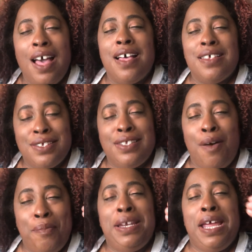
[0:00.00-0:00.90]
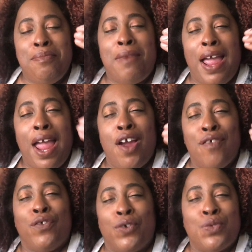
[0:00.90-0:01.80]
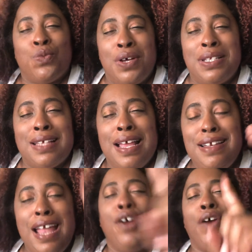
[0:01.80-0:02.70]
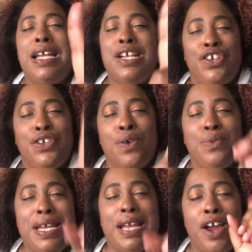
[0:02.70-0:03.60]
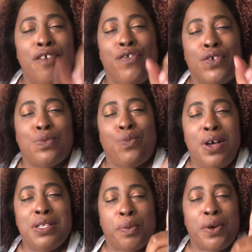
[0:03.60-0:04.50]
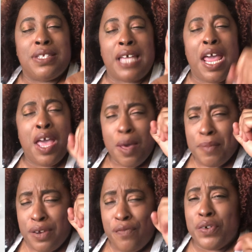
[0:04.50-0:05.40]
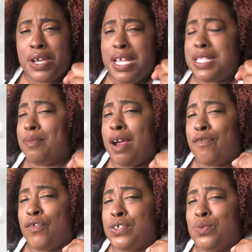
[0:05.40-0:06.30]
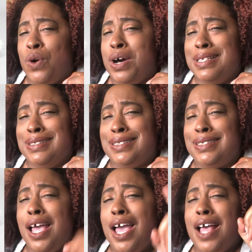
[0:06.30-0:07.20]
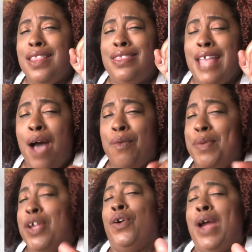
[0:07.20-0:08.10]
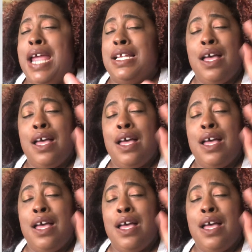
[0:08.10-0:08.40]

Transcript: Stomping in my Air Force Ones." Now, granted, you don't need Air Force Ones per se, but if you can get some Air Force Ones, that would be great.